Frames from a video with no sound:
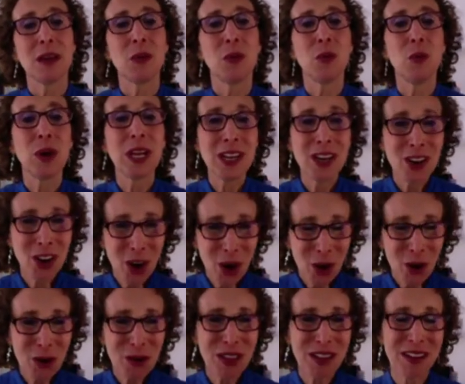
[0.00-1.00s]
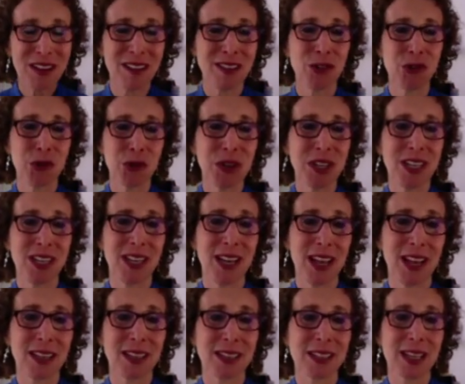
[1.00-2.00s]
We know that untreated
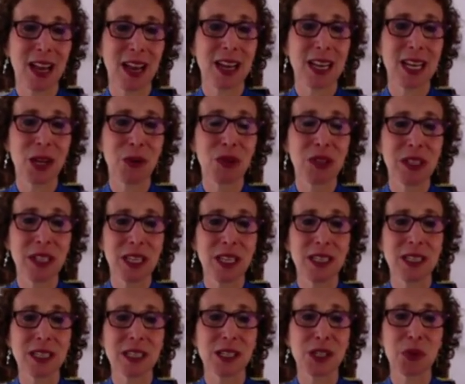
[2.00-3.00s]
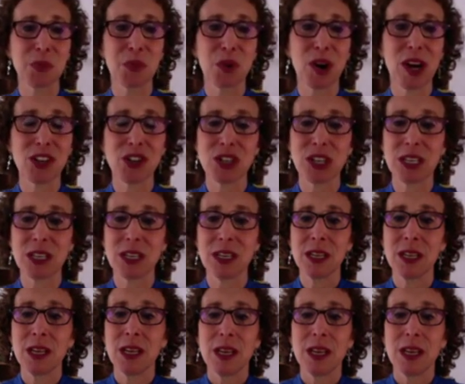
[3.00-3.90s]
anxiety will lead to depression.